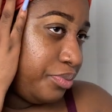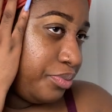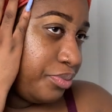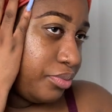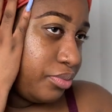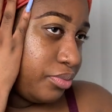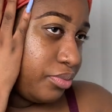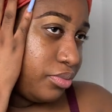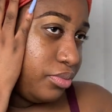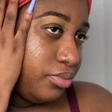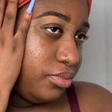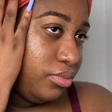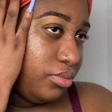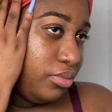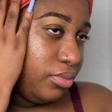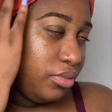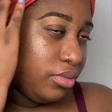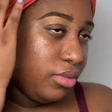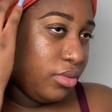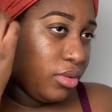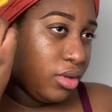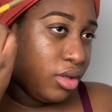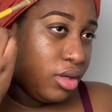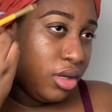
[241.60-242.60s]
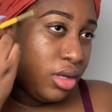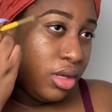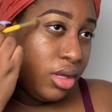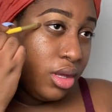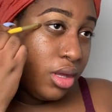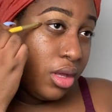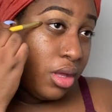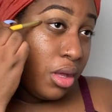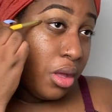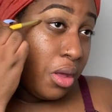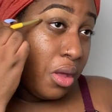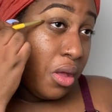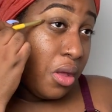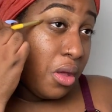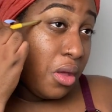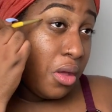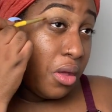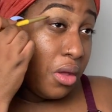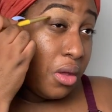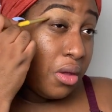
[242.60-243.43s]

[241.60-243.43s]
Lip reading: No one is speaking in this clip.